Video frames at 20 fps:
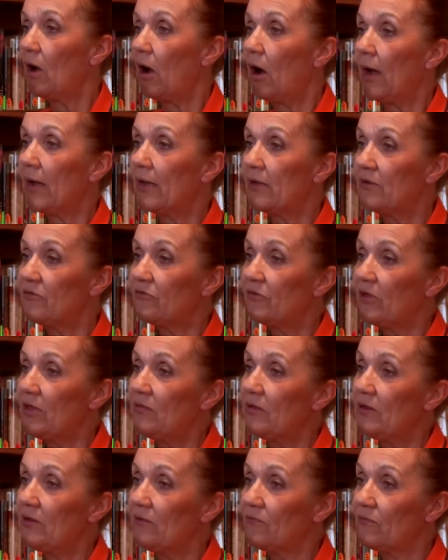I can see
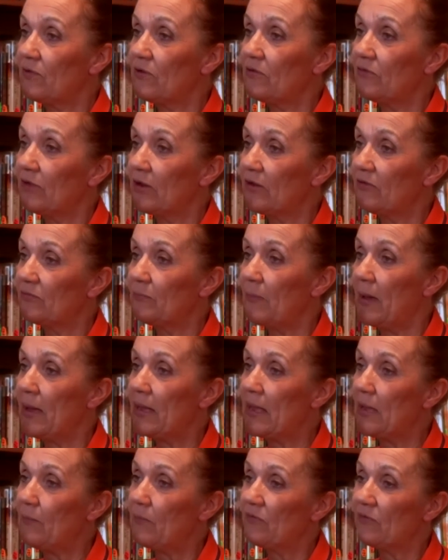the difference that it's
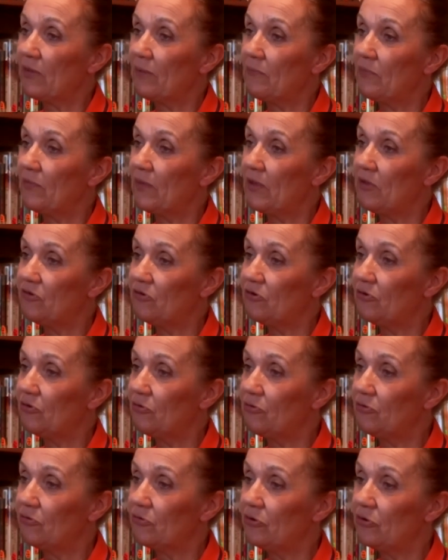making with some of these
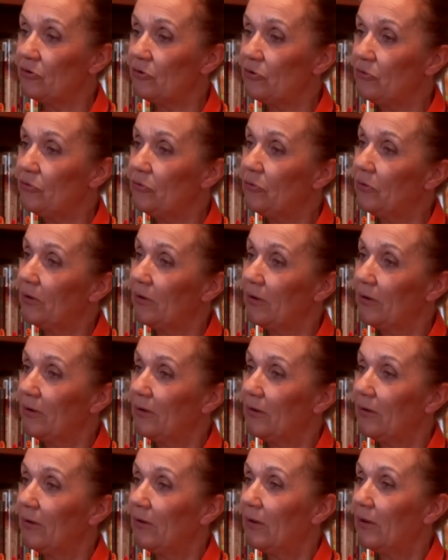children who
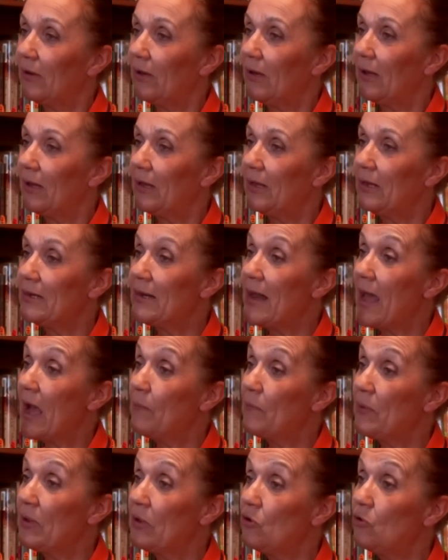now
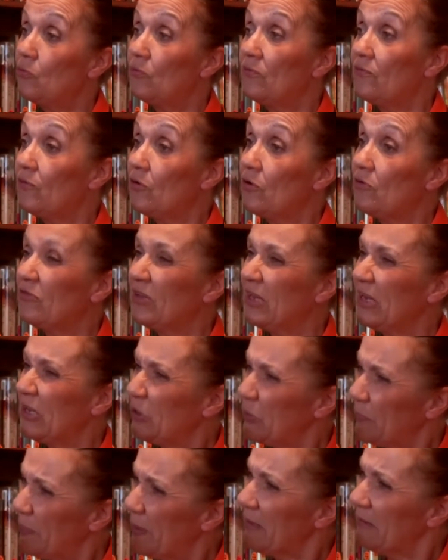be who were first a
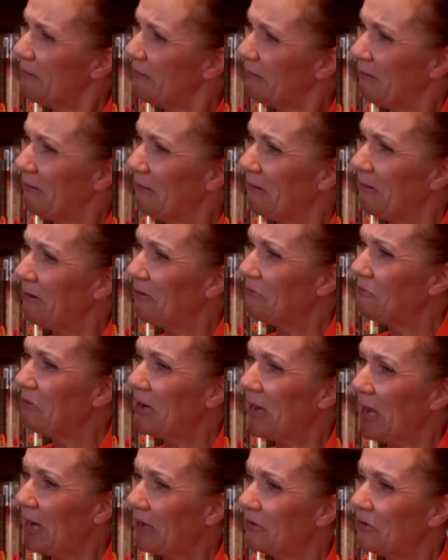little bit
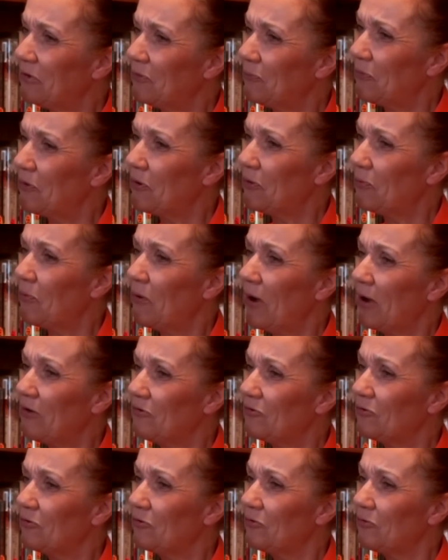reluctant and weren't quite
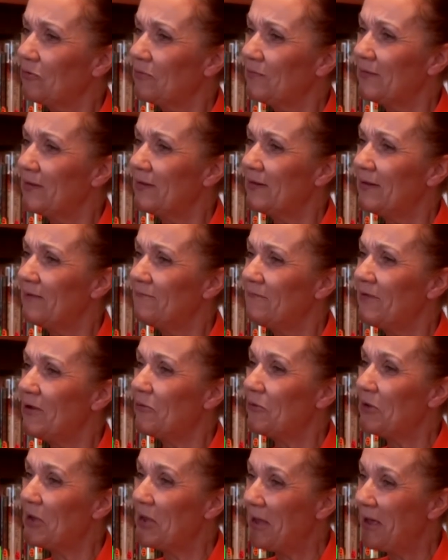sure, and then are
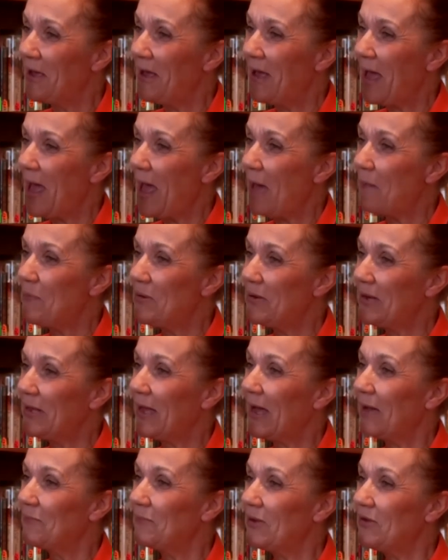very happy to
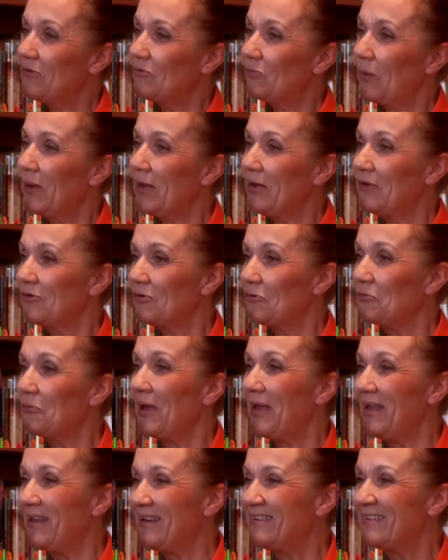come each week to
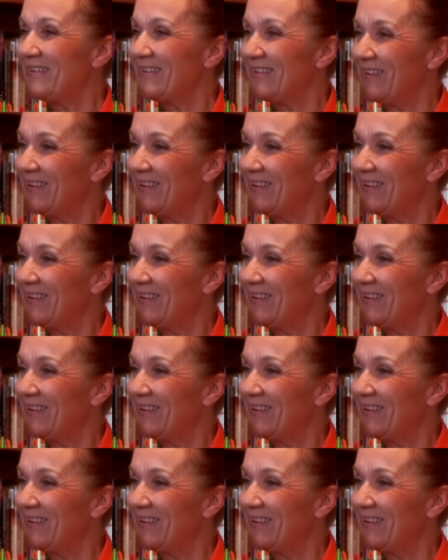read.